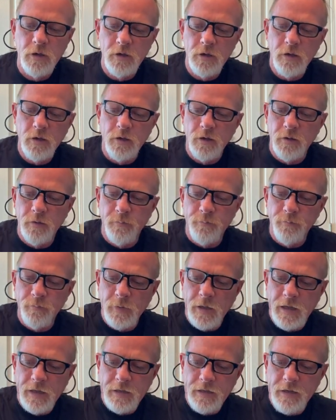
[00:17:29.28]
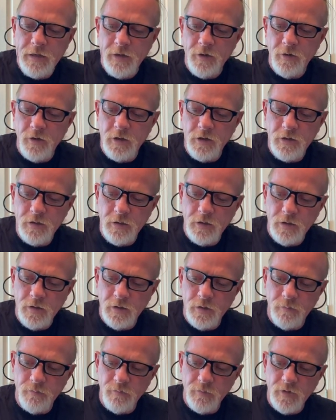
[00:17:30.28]
I carried
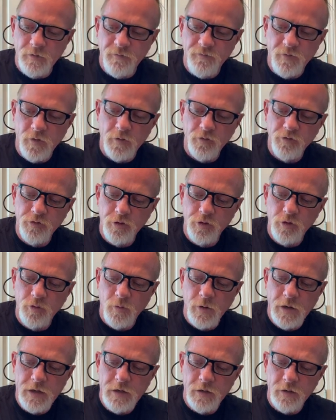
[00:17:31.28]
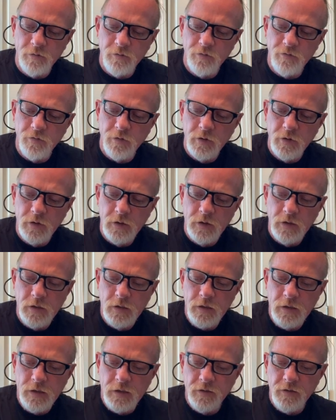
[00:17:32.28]
the first 2 rounds
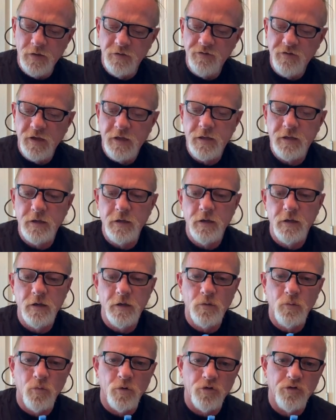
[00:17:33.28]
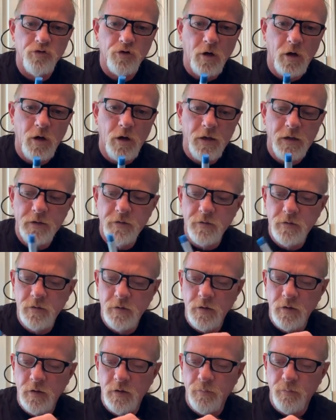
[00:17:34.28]
in this handgun were shot
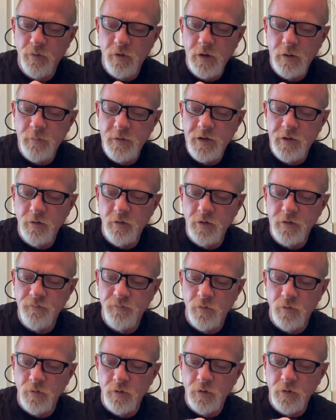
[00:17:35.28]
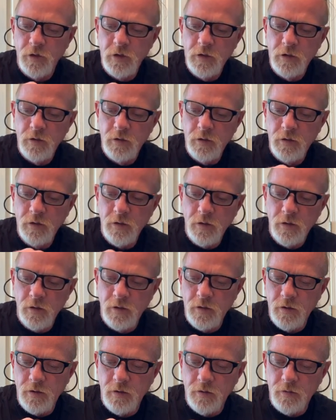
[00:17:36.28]
primarily for
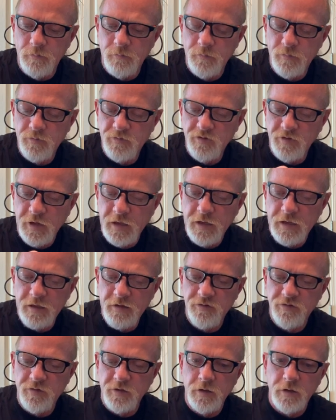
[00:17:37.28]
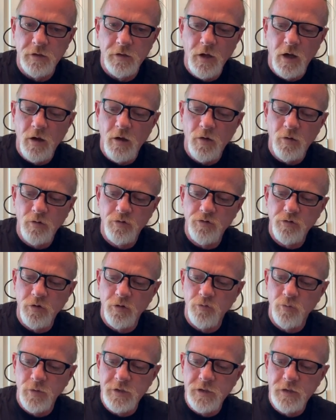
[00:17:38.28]
snakes and dogs,
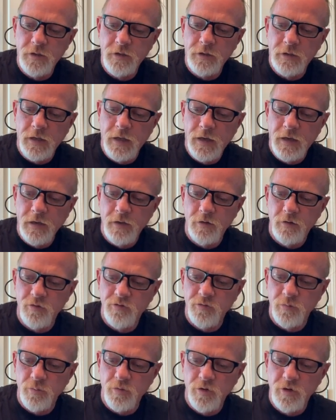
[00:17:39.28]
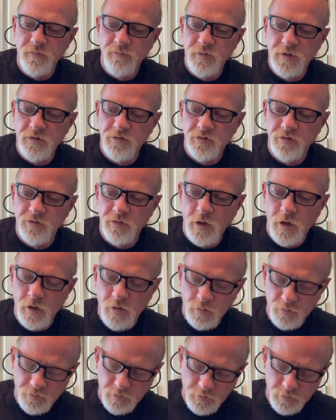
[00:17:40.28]
because we did encounter some pretty vicious
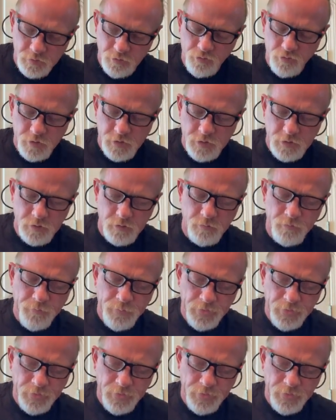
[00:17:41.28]
dogs on the trail.